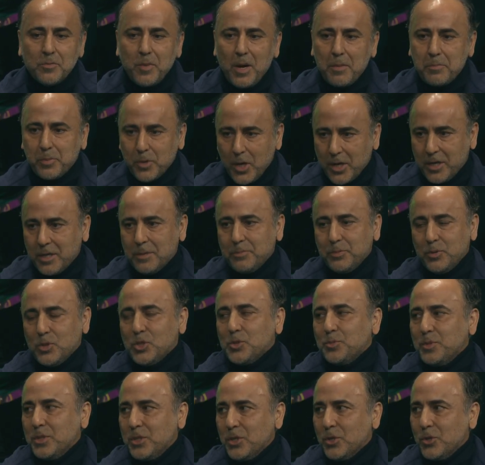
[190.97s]
My brother
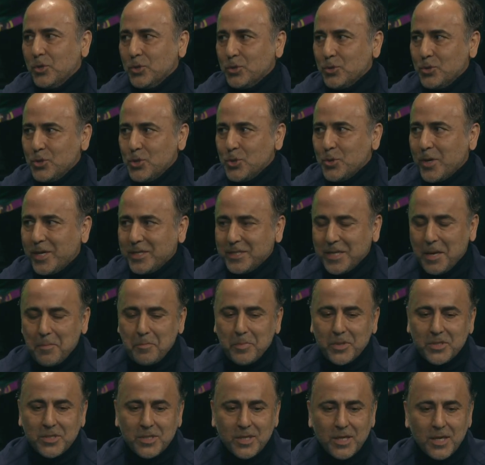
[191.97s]
pushed me to go to U.S.
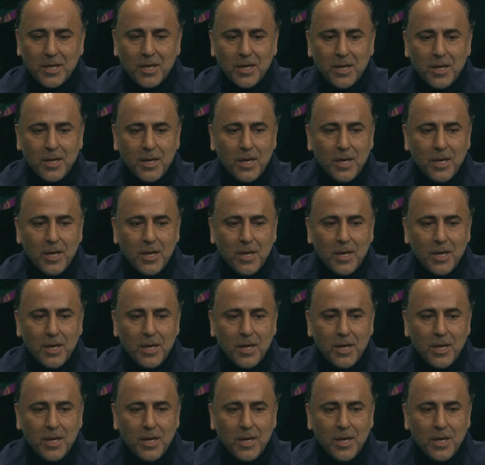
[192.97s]
Embassy.